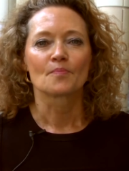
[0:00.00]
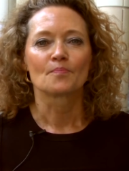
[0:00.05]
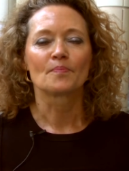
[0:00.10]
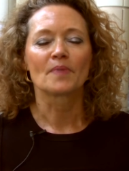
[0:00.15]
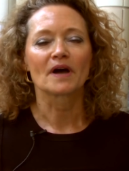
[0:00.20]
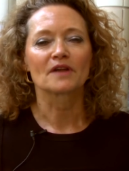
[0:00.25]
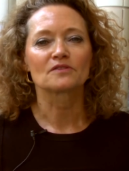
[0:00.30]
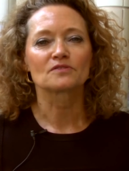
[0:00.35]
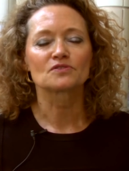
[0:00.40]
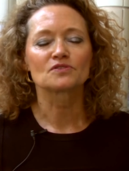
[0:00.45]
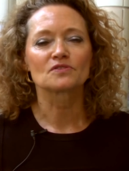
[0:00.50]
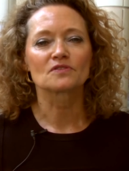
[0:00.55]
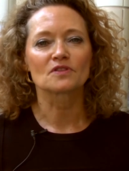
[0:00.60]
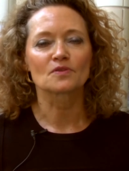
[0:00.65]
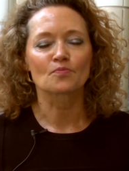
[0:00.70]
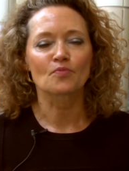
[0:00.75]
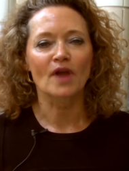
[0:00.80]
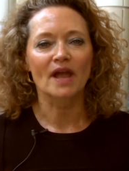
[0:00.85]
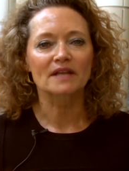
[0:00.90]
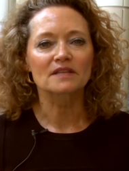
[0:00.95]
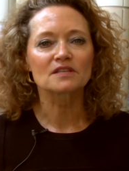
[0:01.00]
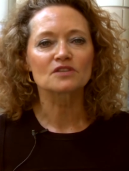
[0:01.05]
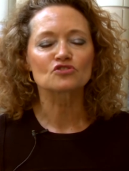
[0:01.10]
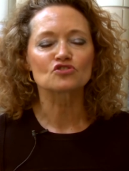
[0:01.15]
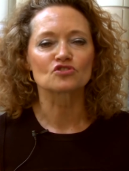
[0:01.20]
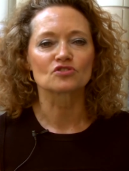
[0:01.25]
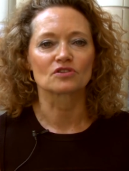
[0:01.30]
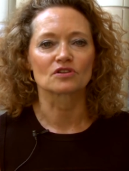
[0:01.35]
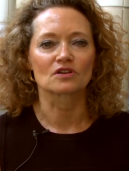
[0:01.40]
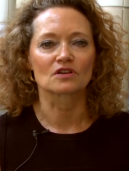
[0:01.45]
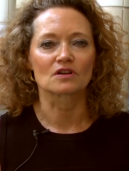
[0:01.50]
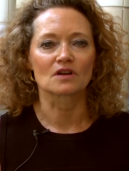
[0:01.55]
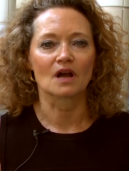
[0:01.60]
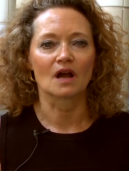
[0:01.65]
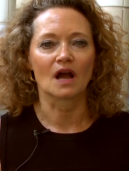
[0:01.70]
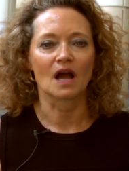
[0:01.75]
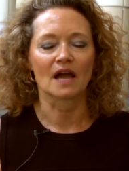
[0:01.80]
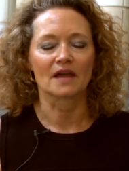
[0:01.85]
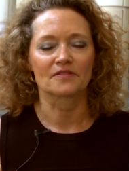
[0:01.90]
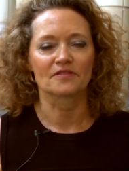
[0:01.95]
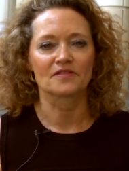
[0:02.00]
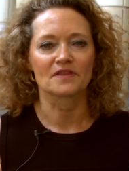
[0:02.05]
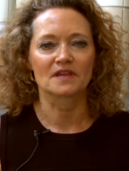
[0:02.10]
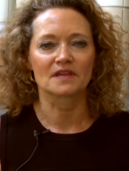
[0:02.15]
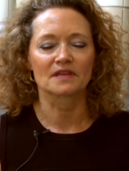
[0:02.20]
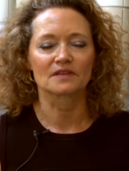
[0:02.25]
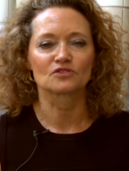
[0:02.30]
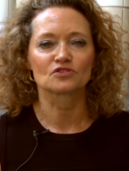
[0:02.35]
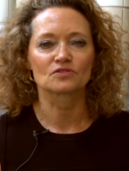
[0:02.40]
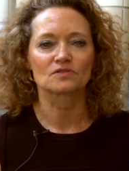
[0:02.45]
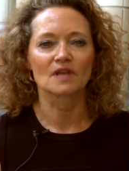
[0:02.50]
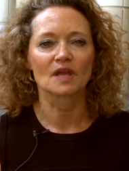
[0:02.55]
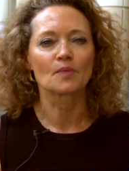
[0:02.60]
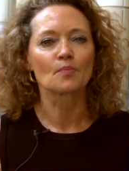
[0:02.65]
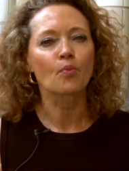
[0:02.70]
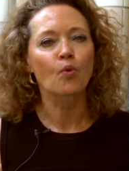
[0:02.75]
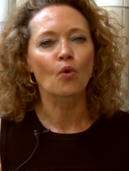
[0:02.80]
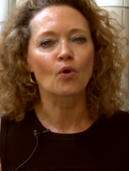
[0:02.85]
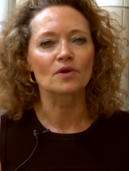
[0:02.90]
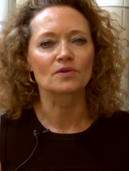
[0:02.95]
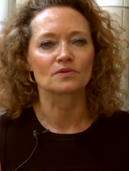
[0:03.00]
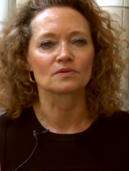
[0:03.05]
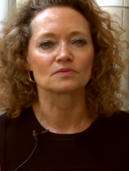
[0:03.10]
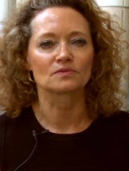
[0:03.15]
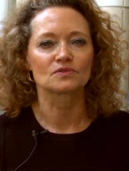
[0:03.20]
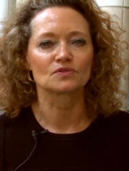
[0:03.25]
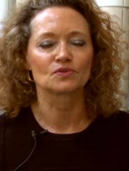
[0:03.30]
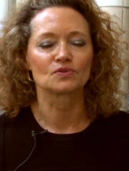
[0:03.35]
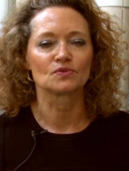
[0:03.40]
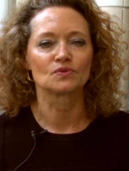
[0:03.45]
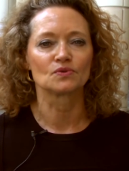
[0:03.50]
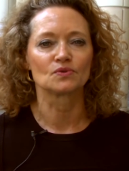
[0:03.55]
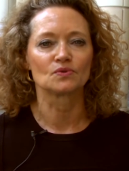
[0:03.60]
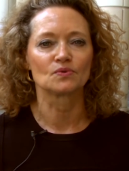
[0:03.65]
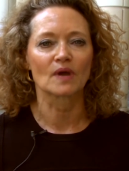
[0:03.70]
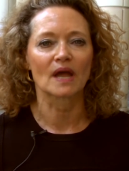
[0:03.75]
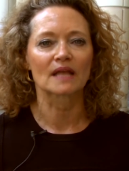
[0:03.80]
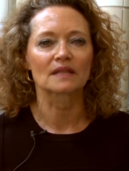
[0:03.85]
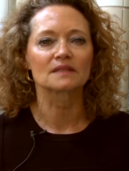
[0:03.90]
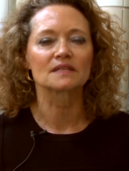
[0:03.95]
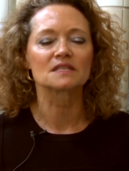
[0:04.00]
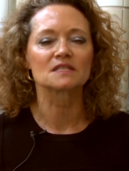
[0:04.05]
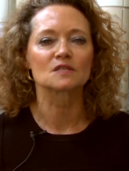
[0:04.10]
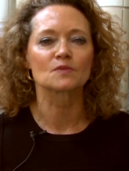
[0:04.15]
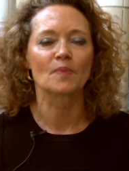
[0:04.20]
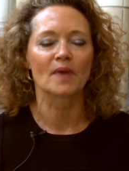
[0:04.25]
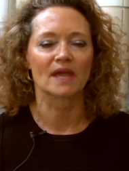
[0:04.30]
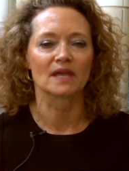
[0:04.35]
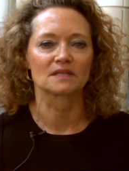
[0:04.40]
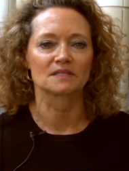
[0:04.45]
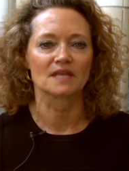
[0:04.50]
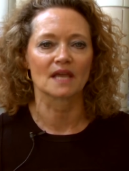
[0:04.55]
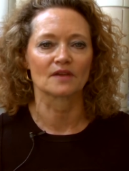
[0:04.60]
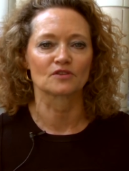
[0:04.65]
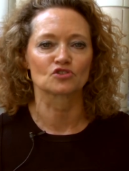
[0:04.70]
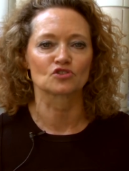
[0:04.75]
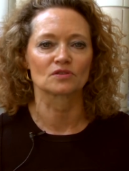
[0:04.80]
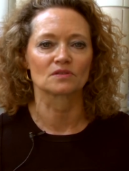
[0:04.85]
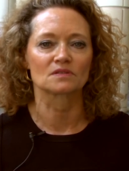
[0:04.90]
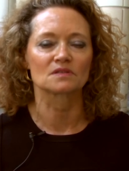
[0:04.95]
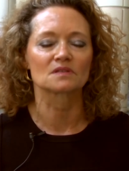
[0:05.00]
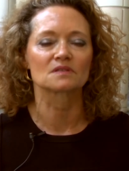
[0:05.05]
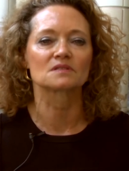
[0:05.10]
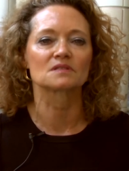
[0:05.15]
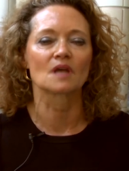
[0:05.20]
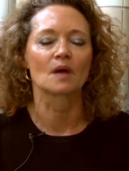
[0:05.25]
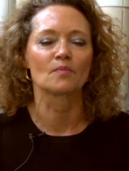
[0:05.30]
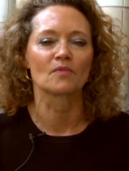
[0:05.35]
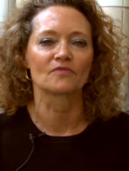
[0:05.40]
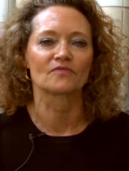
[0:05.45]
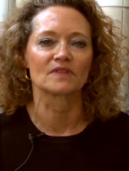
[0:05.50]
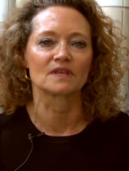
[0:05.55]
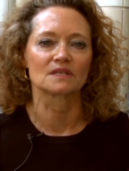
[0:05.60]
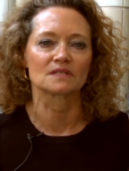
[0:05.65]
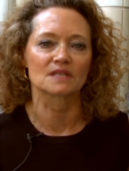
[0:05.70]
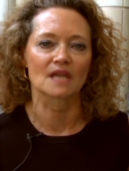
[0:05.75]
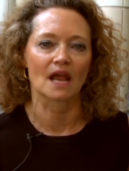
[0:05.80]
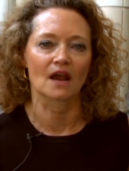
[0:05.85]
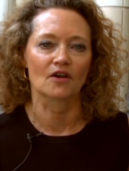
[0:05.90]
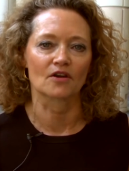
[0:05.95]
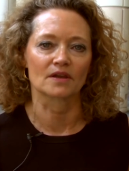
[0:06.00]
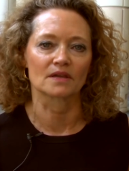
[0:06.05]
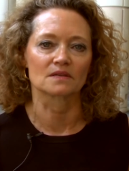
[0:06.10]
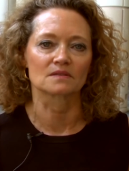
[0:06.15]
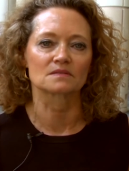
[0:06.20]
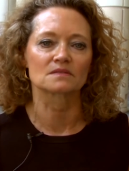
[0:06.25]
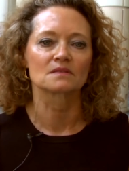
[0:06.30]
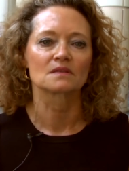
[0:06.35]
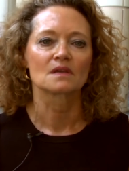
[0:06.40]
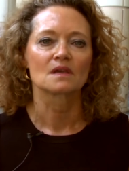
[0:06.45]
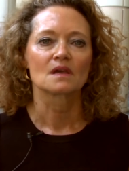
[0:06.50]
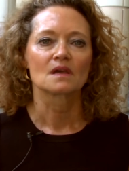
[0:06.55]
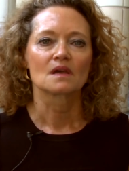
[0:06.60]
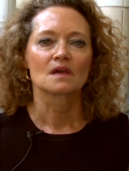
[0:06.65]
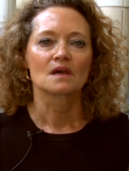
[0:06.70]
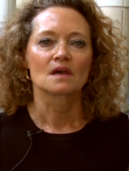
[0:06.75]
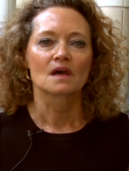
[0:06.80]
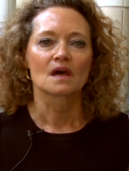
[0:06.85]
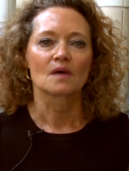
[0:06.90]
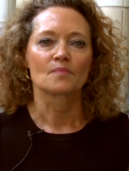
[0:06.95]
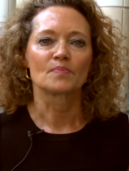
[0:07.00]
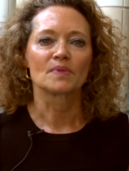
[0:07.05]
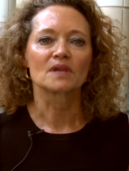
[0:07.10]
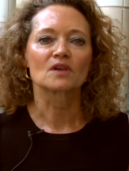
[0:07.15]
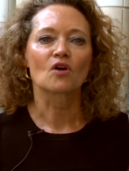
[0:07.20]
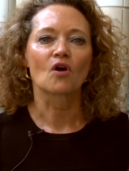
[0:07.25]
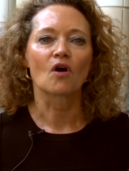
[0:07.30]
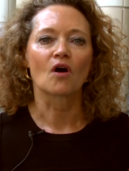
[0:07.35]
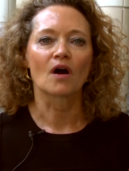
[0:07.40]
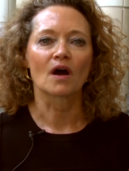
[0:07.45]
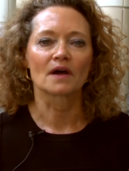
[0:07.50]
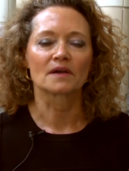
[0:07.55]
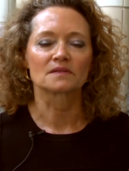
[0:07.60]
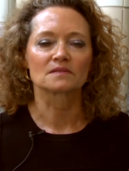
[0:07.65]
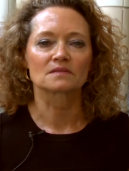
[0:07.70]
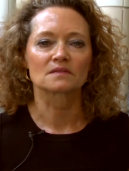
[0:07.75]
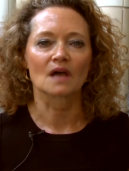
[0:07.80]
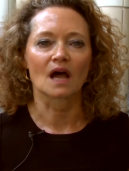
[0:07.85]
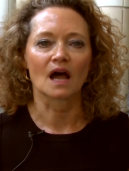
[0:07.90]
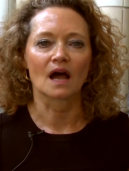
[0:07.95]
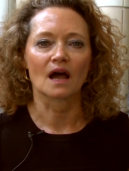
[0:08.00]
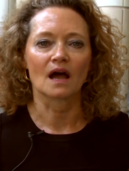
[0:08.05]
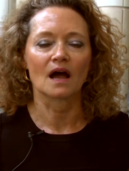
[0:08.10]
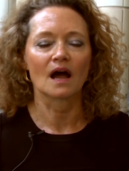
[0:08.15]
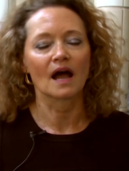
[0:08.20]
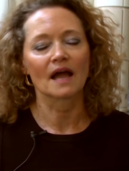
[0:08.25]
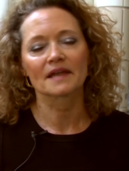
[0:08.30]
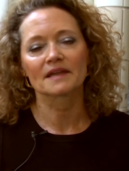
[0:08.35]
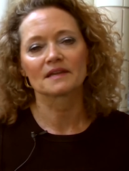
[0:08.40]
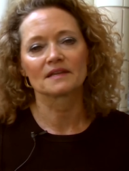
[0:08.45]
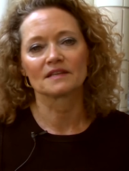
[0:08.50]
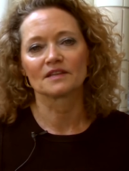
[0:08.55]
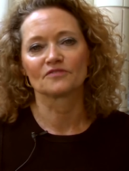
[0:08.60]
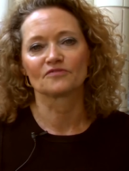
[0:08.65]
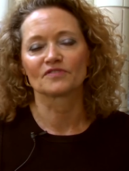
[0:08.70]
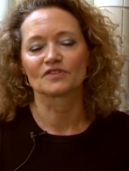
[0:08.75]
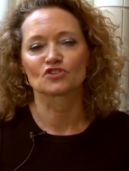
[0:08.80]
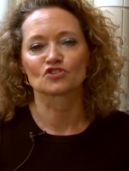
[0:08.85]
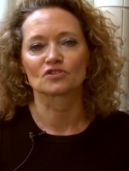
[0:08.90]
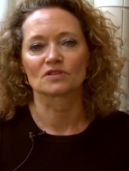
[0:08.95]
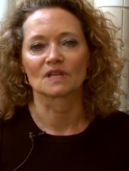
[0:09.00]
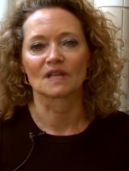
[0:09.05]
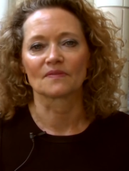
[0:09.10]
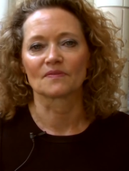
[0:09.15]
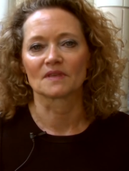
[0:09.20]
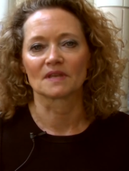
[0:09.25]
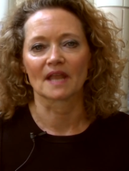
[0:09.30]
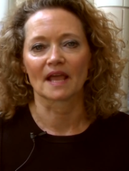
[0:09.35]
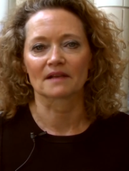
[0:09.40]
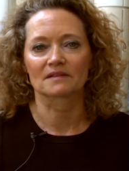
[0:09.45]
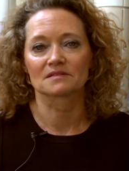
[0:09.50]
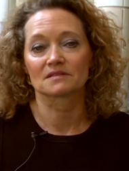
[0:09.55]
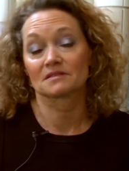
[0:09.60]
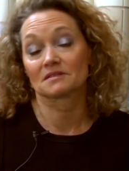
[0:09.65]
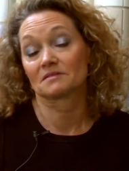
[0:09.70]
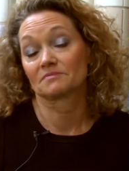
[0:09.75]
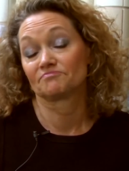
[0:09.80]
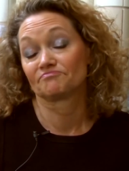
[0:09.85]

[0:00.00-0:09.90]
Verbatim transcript: But to the practitioner, I think it's important to at least pay attention to some of these areas because I can envision in the next